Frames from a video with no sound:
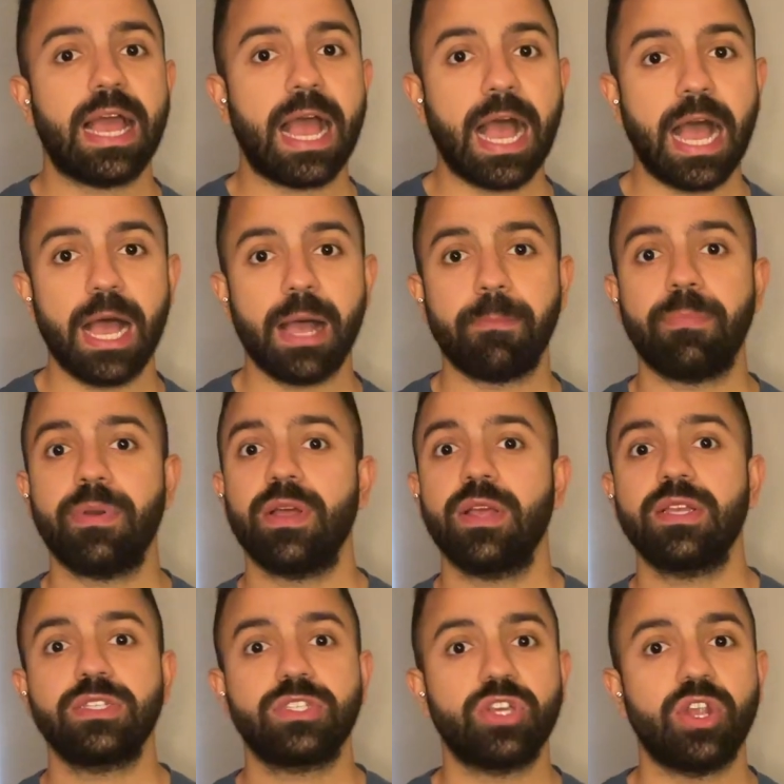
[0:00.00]
app,
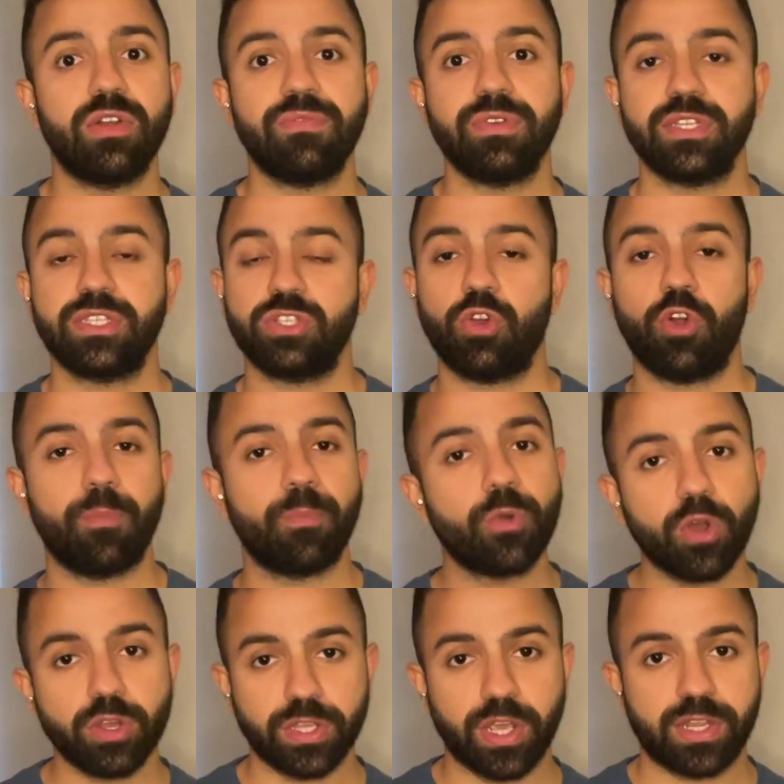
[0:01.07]
service, or
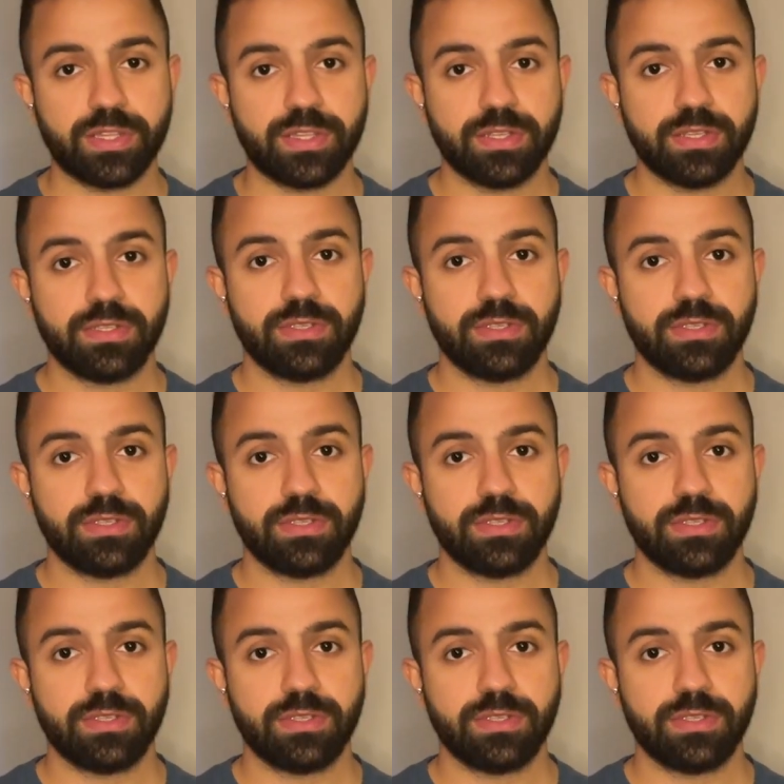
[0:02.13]
product.